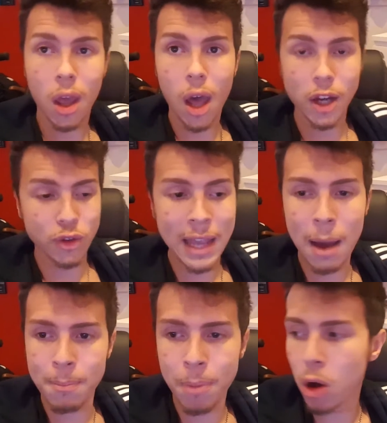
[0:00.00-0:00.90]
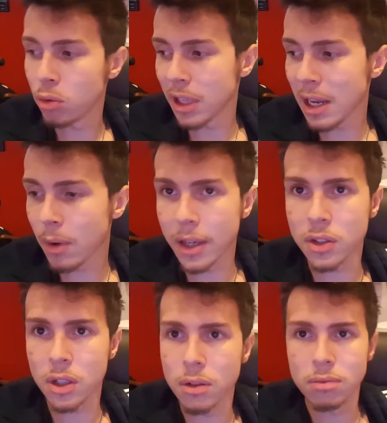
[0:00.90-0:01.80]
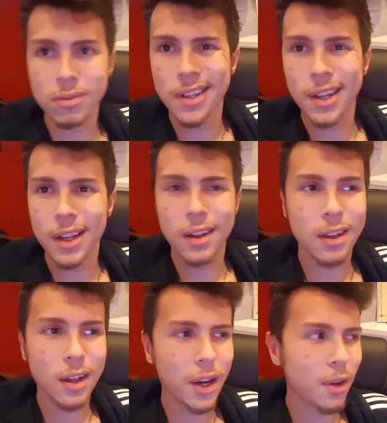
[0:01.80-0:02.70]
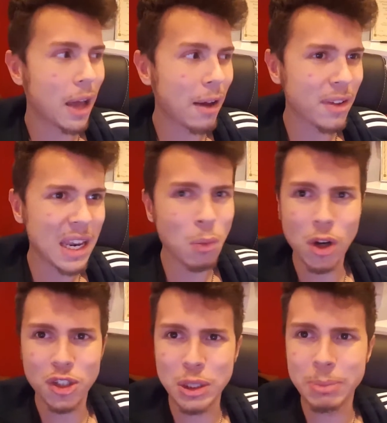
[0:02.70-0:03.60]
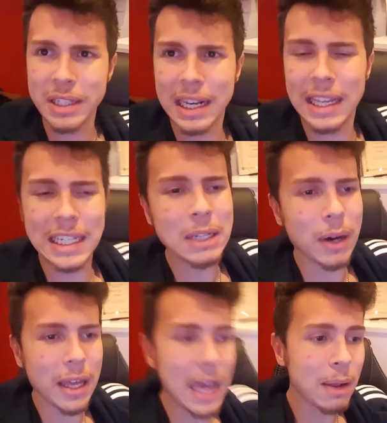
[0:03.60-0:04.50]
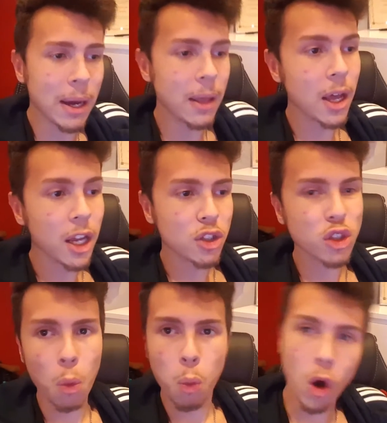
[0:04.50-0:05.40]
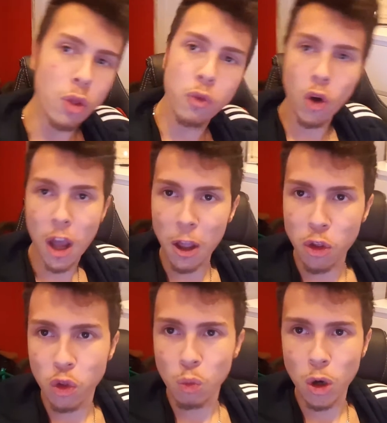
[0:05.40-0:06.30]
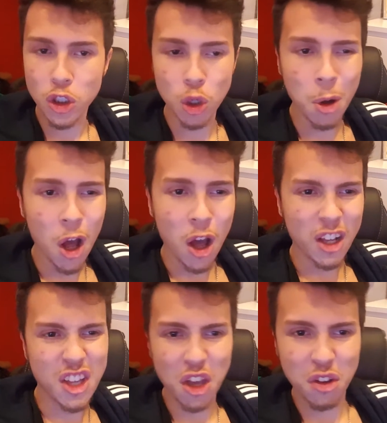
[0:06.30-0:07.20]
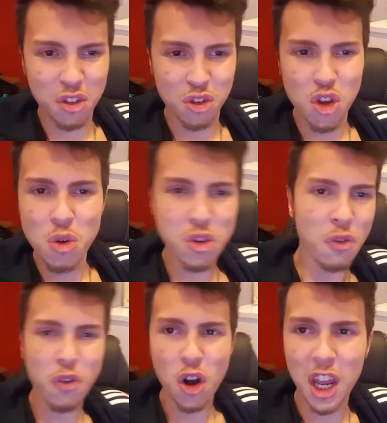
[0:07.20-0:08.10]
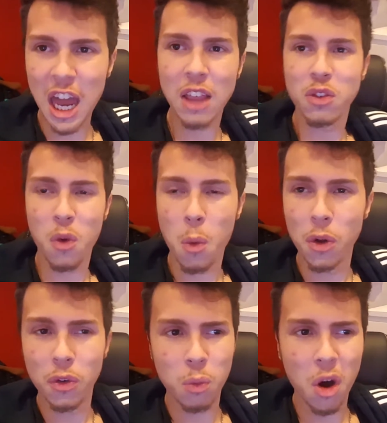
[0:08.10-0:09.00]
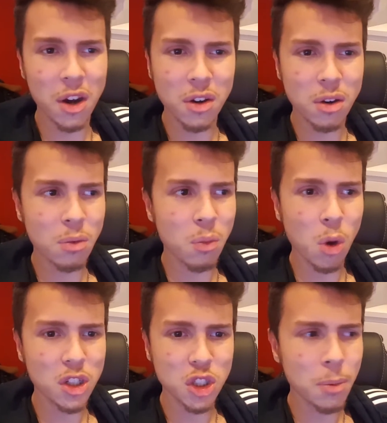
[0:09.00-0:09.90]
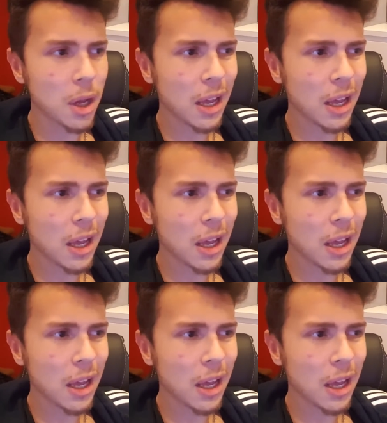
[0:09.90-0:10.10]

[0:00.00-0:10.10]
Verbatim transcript: I drink out of bottles anyway, so I don't have any washing up to clean anyway. Anyway, so it's like, why the fuck ain't you done washing up? Get, use your fucking hands for once. Why do not you do washing up?